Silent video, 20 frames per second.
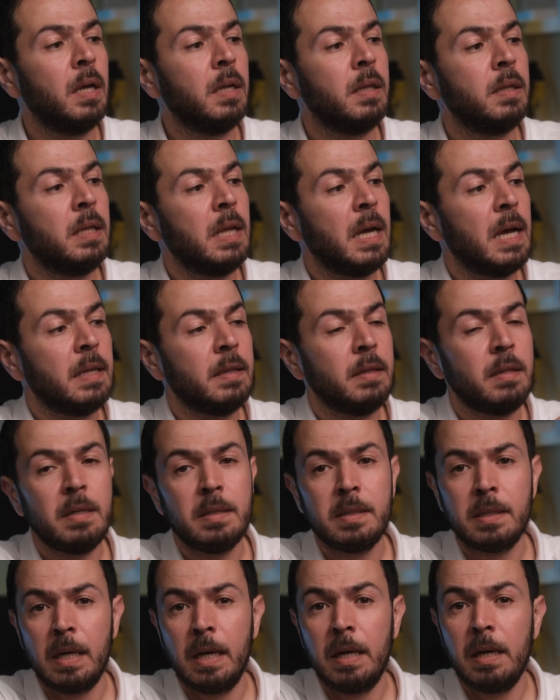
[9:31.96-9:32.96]
that
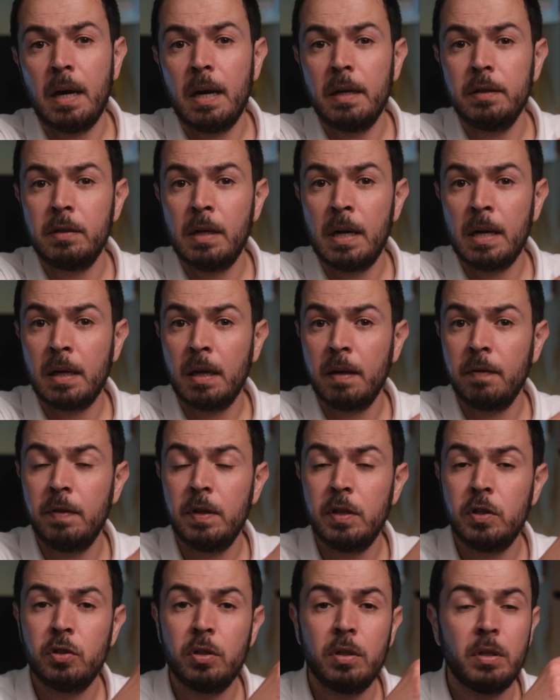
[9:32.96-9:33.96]
this AI tracking
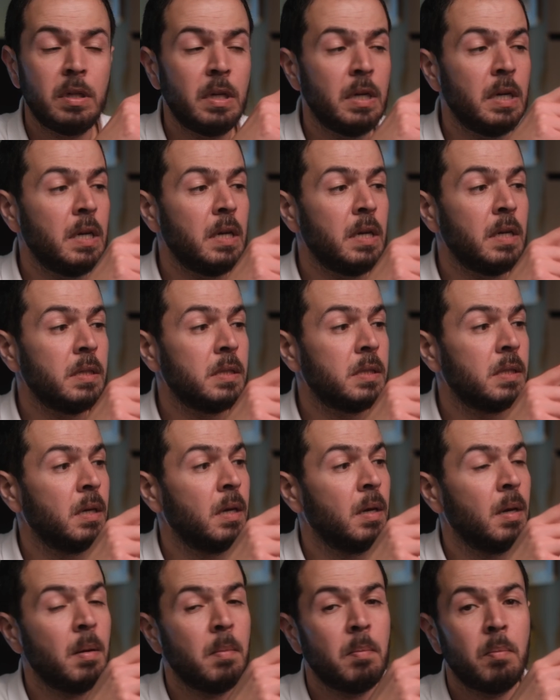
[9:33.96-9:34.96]
feature is
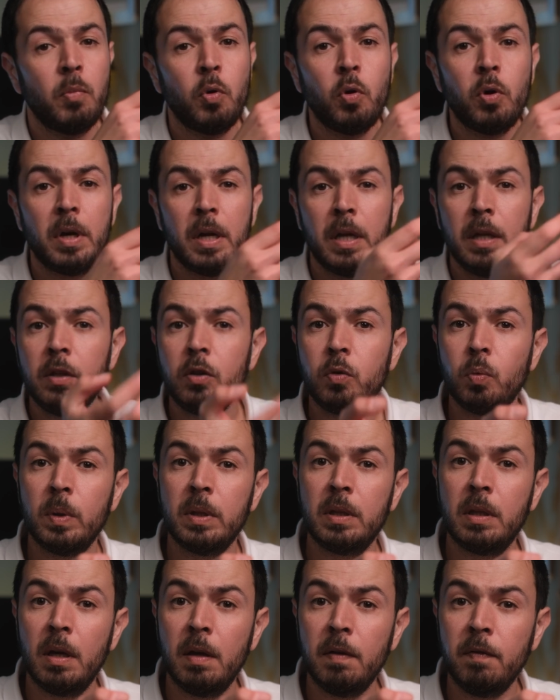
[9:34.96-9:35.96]
more
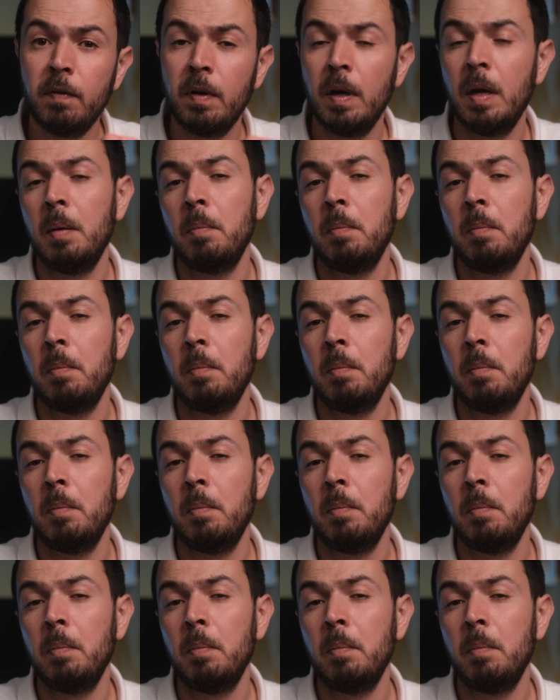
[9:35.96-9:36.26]
intuitive,